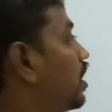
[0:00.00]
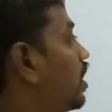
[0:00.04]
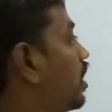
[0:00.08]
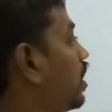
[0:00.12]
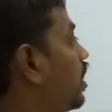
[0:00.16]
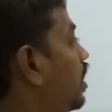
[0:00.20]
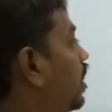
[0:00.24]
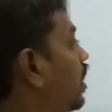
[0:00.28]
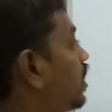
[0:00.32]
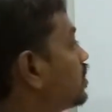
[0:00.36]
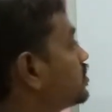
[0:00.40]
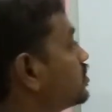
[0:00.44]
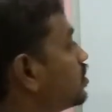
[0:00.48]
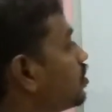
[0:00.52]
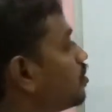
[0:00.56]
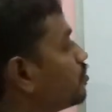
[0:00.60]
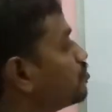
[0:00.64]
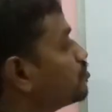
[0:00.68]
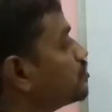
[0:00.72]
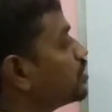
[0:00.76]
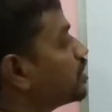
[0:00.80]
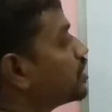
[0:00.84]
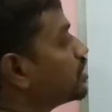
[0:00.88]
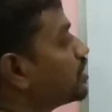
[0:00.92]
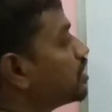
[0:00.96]
As
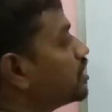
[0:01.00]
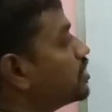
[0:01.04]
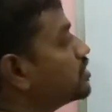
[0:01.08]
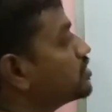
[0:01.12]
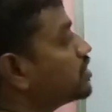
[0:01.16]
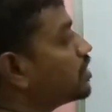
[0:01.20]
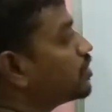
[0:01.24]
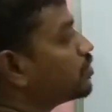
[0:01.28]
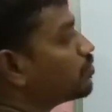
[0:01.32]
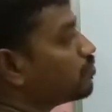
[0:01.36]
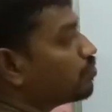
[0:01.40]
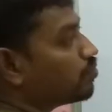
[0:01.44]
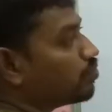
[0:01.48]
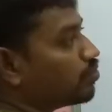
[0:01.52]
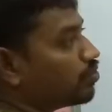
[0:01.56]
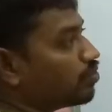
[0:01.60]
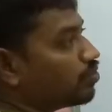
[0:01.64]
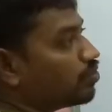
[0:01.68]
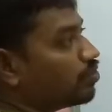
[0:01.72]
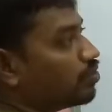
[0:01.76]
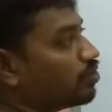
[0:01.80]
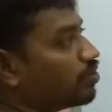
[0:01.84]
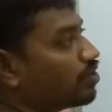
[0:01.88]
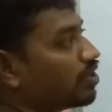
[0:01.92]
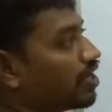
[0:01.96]
object is at
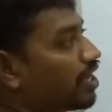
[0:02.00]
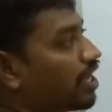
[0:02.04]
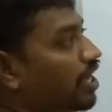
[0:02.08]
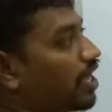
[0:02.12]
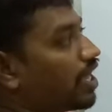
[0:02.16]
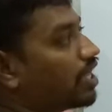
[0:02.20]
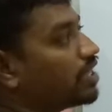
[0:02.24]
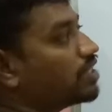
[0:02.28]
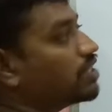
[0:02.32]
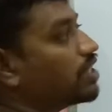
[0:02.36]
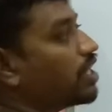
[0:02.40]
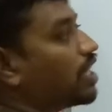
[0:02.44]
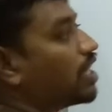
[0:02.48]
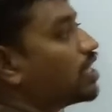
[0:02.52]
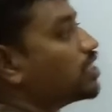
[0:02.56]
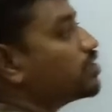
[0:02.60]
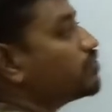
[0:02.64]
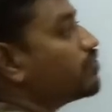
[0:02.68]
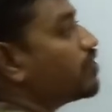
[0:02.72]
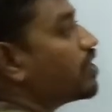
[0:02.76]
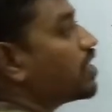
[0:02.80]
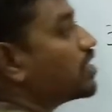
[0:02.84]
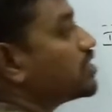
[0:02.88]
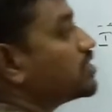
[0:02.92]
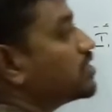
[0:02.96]
O, and as
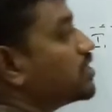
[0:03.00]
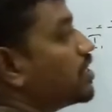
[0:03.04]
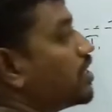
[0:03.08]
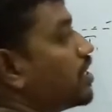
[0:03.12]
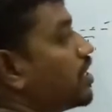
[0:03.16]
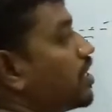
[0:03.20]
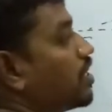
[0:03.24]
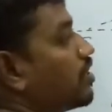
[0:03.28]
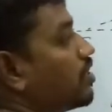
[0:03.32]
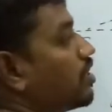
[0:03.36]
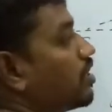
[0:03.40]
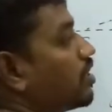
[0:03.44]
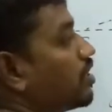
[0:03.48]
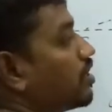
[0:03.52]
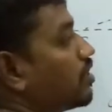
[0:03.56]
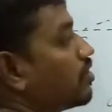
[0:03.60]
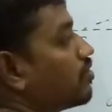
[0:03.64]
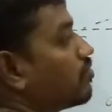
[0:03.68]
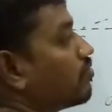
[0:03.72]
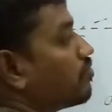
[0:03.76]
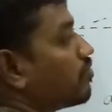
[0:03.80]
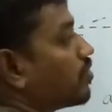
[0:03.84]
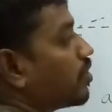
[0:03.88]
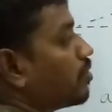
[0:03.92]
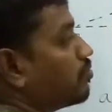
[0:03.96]
we are seeing
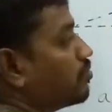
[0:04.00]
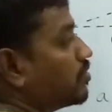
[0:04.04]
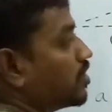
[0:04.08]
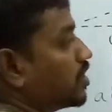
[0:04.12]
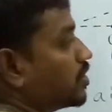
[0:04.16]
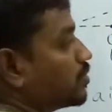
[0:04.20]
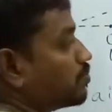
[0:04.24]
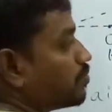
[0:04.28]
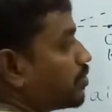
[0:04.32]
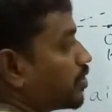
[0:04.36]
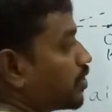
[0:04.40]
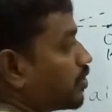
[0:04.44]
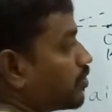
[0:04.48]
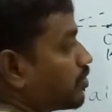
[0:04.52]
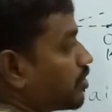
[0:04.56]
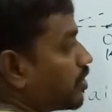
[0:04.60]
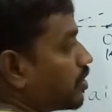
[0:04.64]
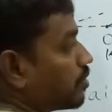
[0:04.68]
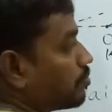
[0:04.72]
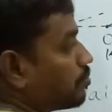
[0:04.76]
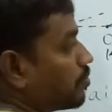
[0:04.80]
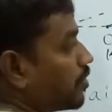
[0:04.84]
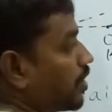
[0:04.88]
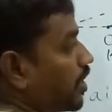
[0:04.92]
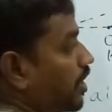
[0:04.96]
from this particular
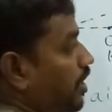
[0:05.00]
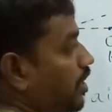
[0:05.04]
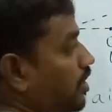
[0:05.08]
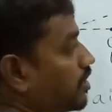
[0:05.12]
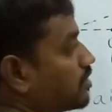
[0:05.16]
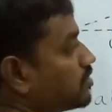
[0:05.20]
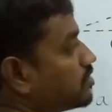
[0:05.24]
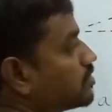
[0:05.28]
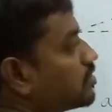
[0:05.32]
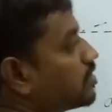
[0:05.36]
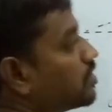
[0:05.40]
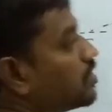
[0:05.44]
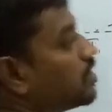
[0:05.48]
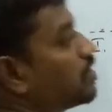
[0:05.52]
place,